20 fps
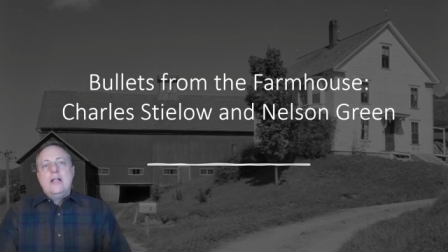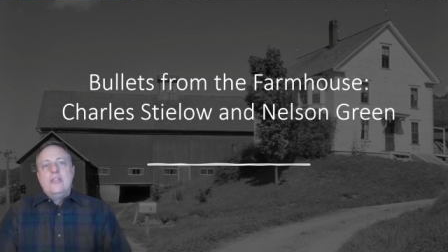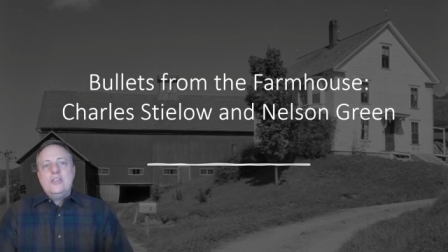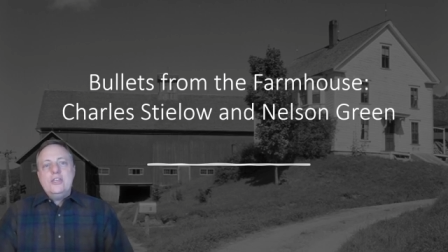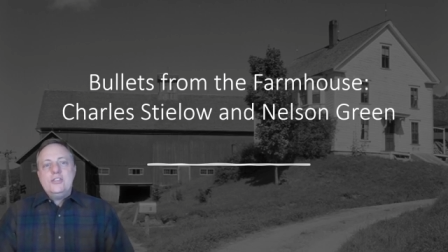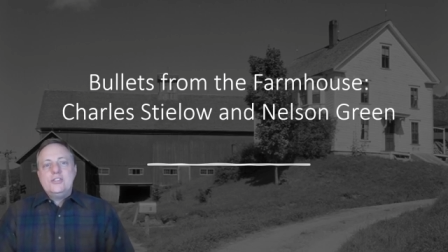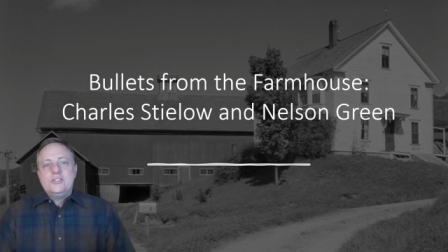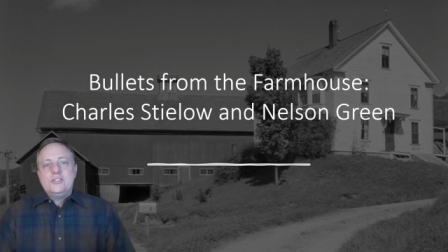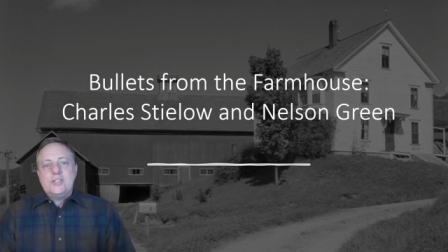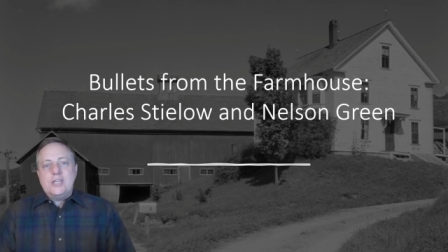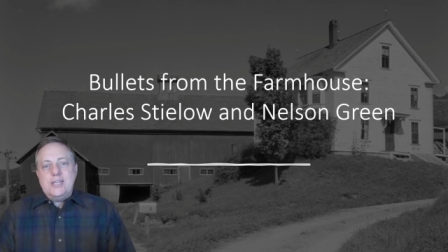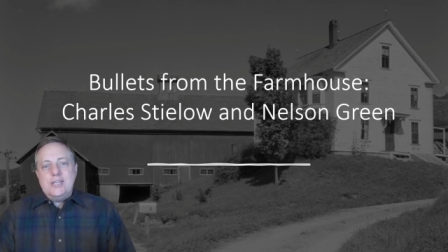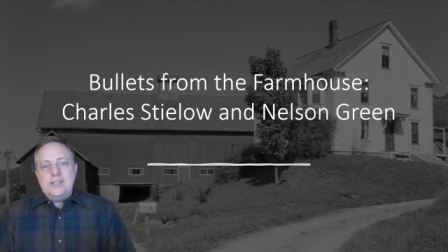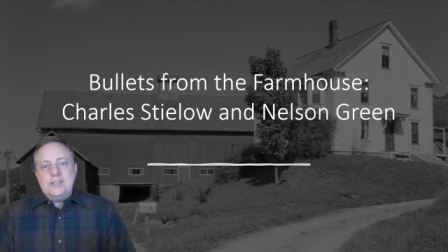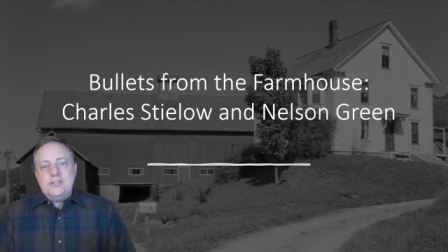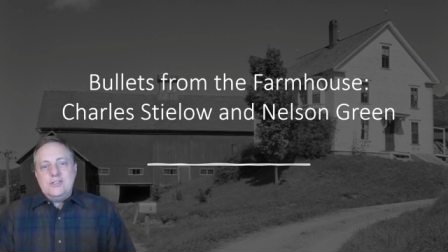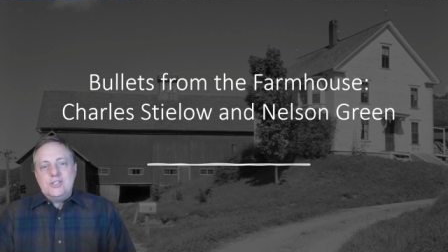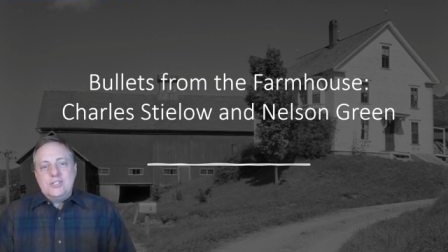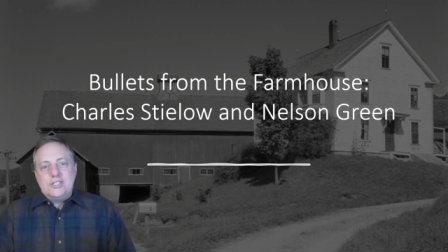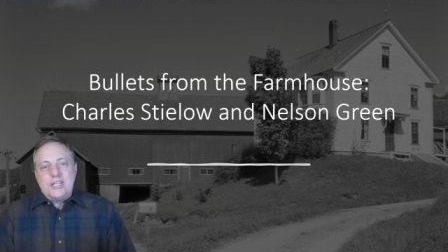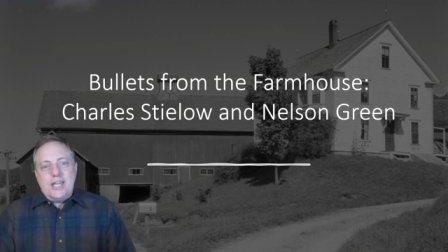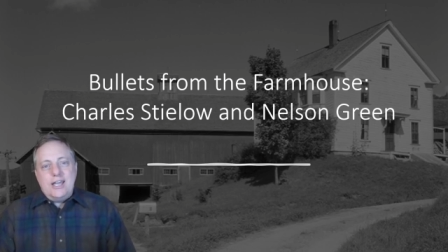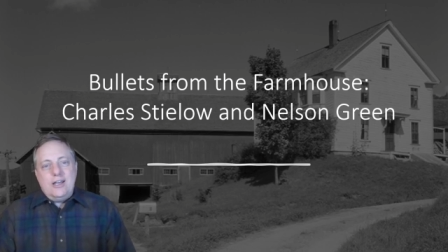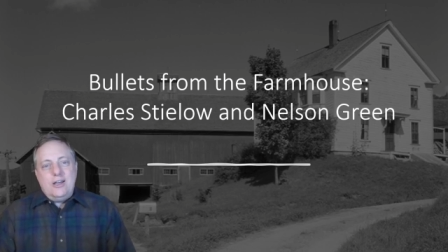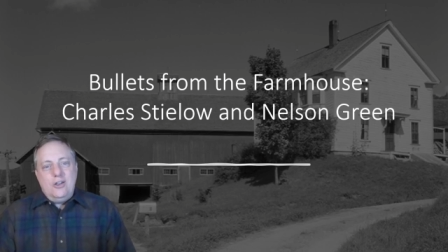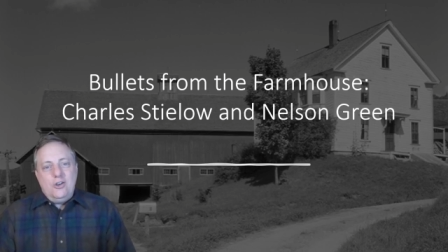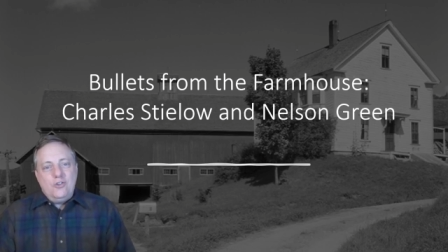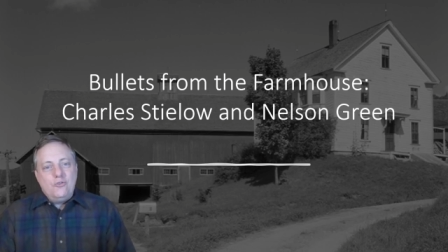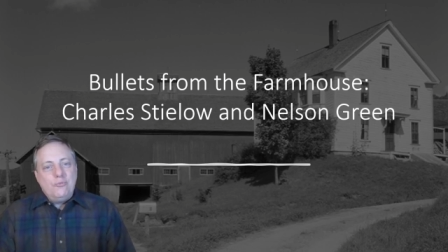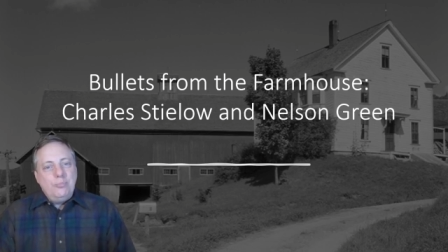This is the
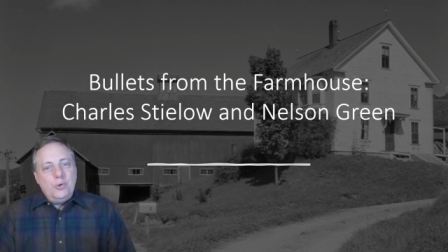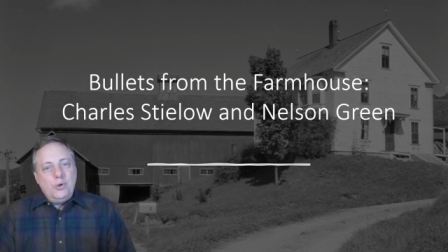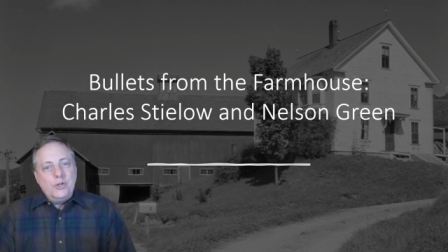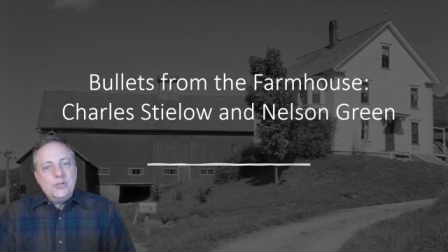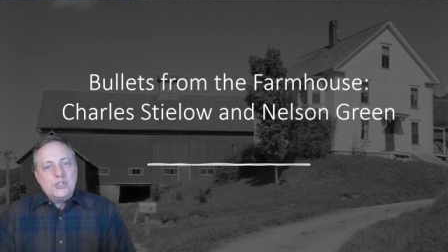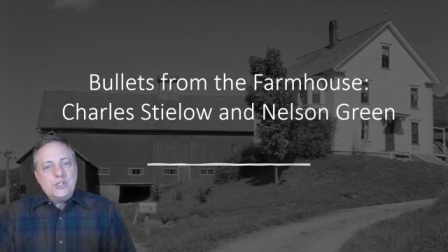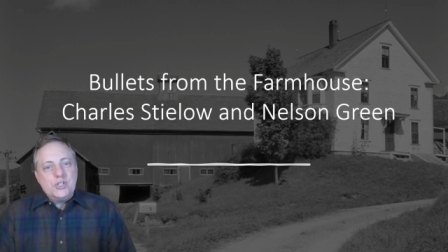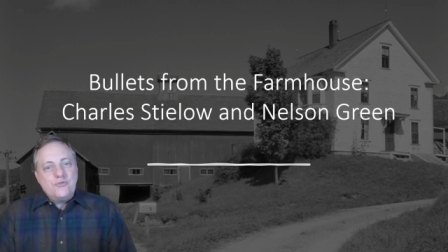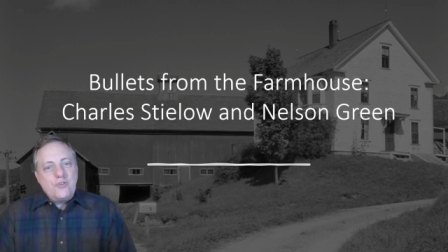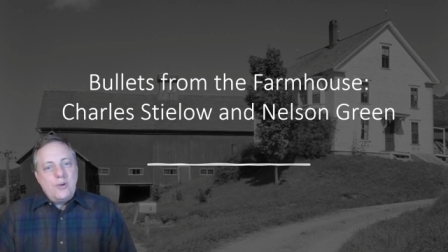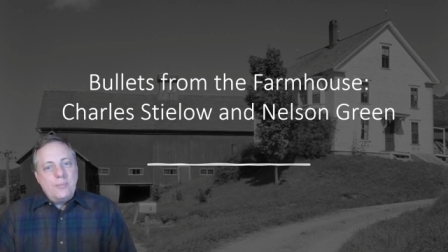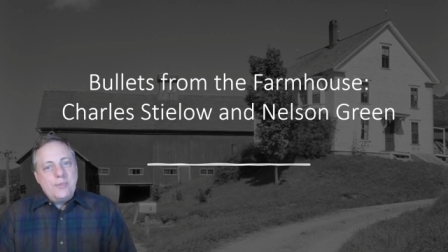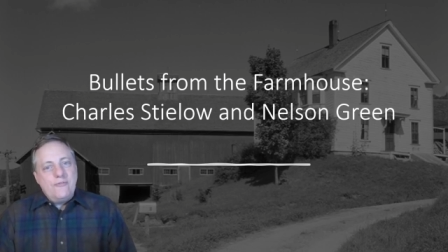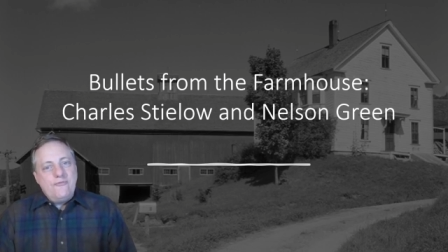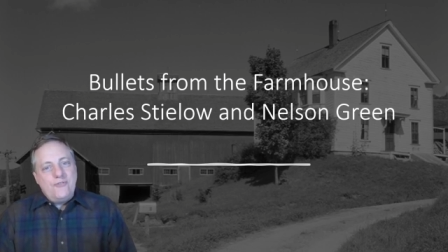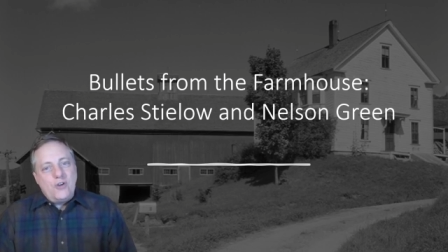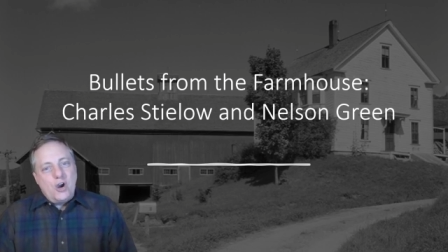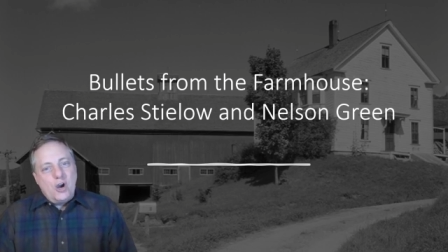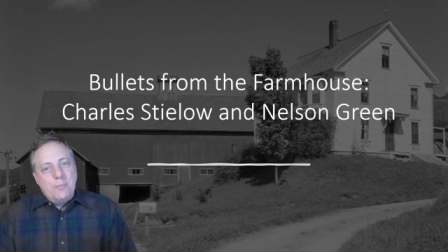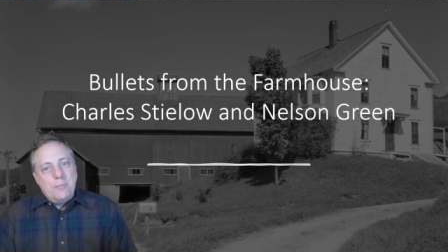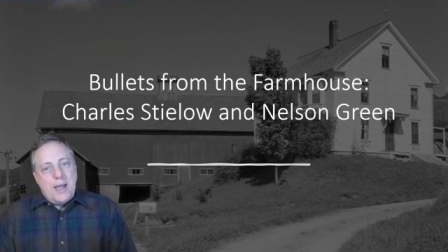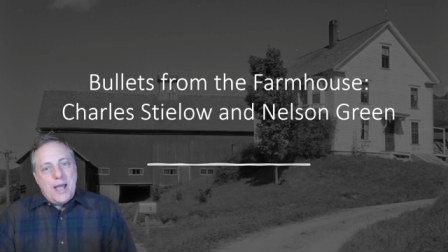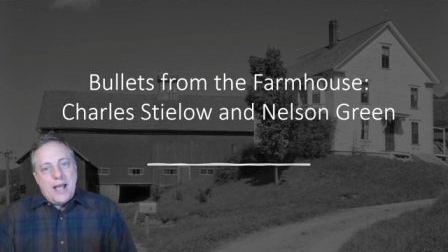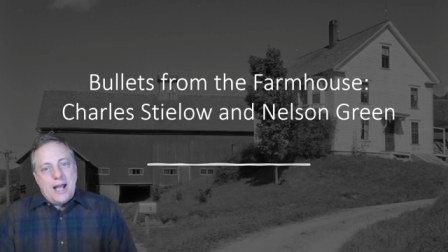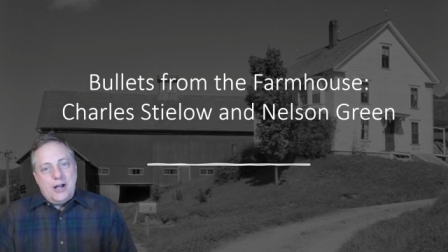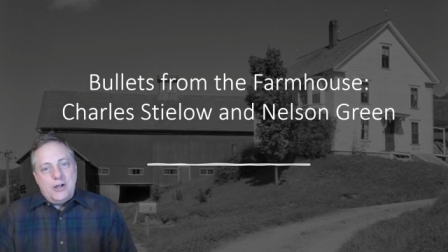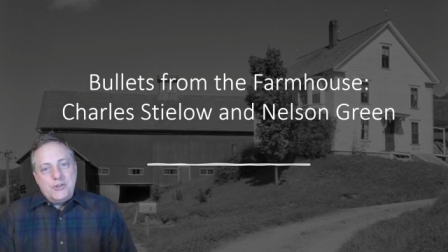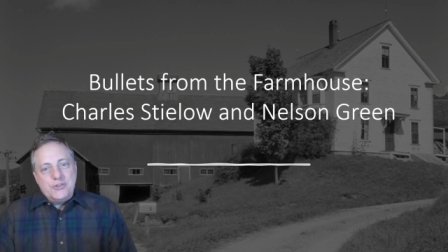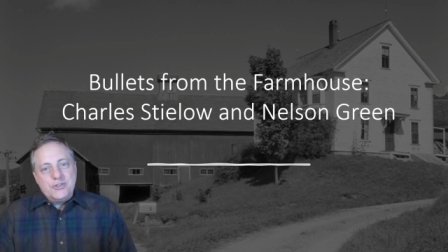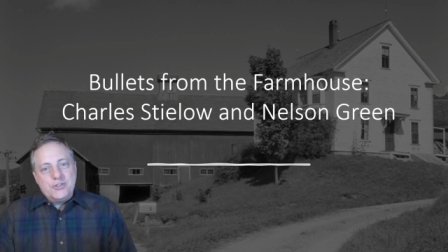tale of Bullets from the
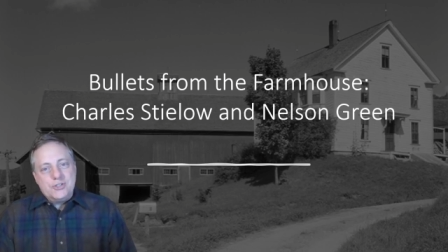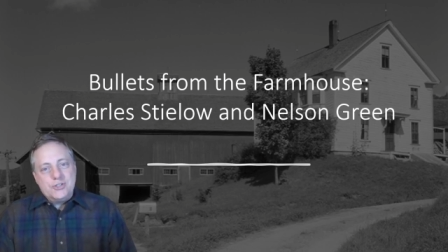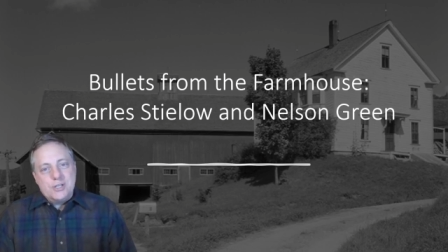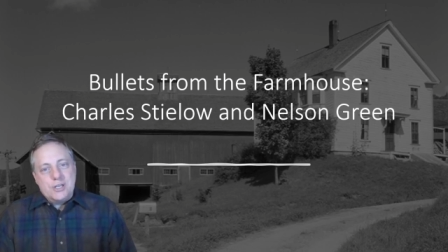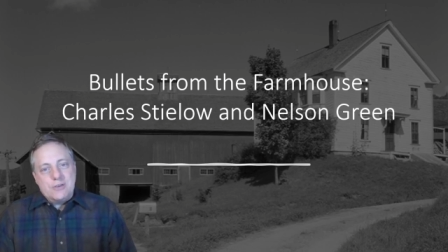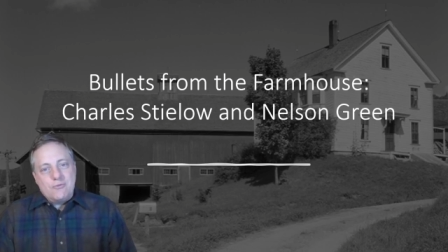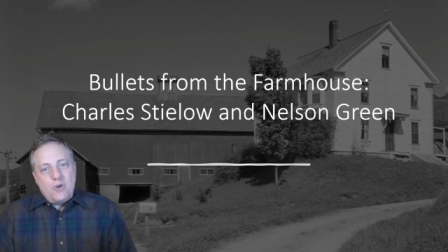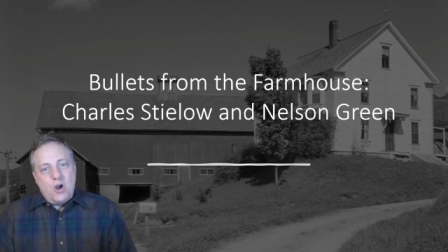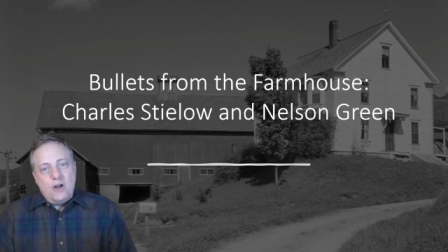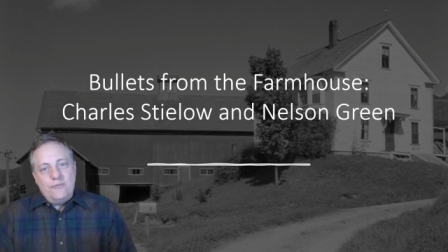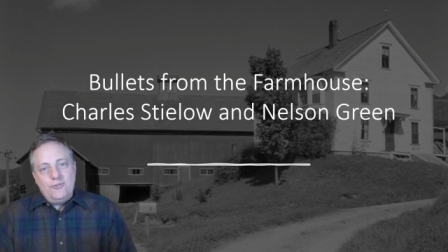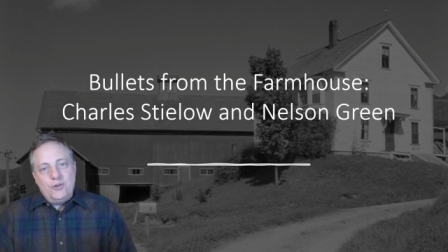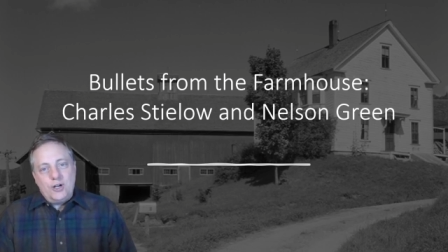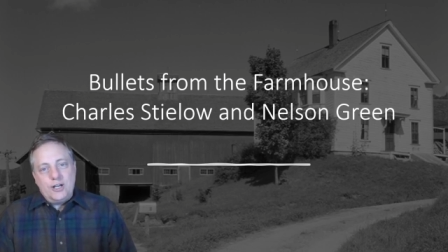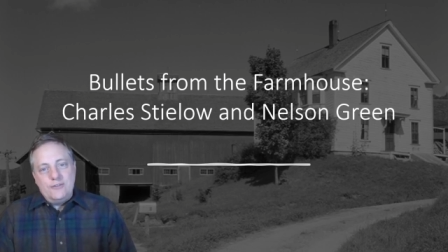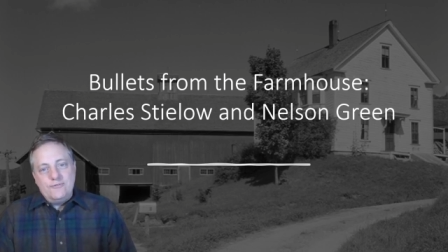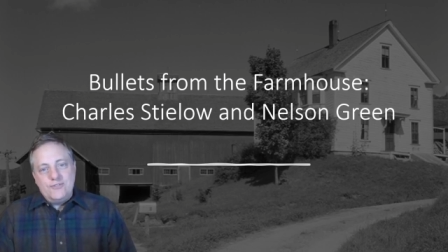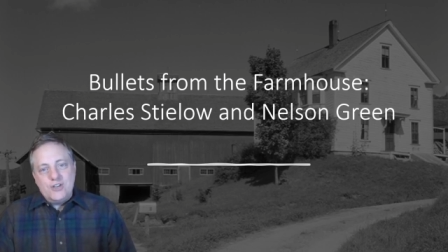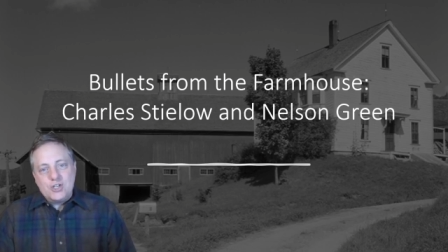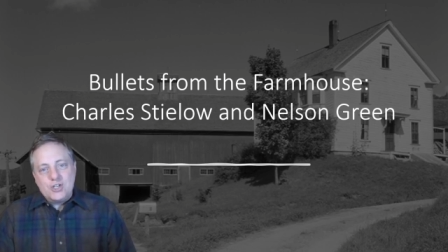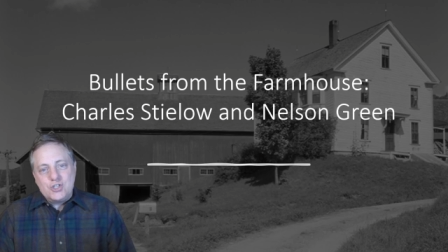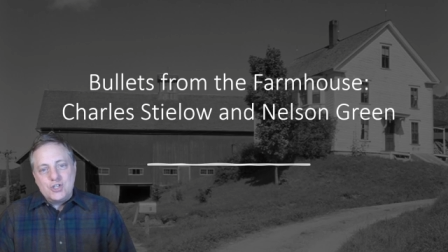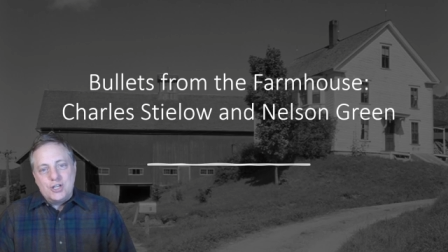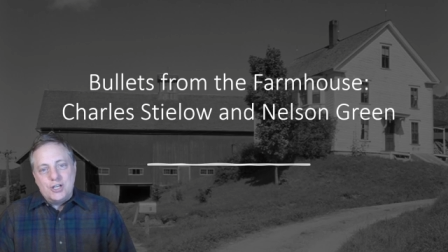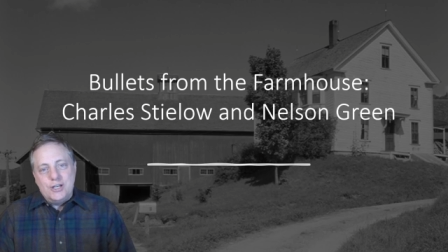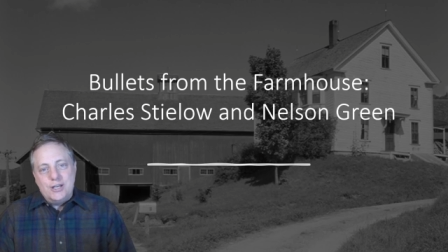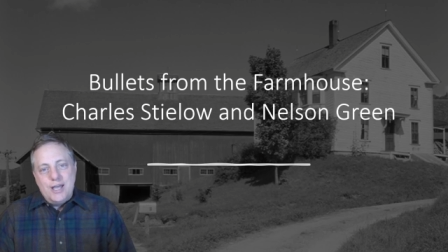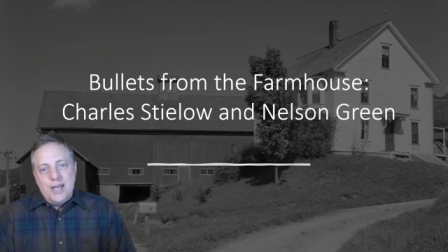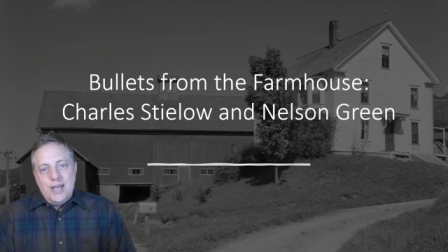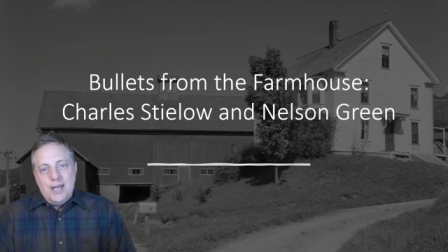Farmhouse, the wrongful
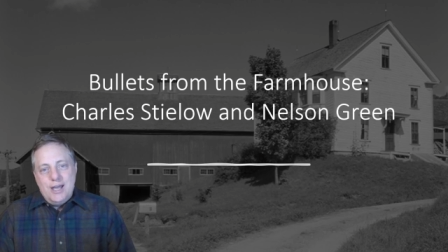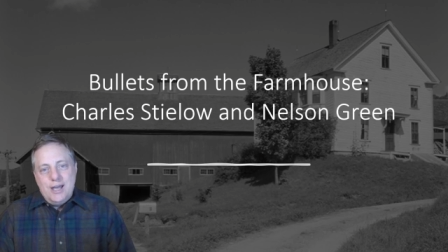conviction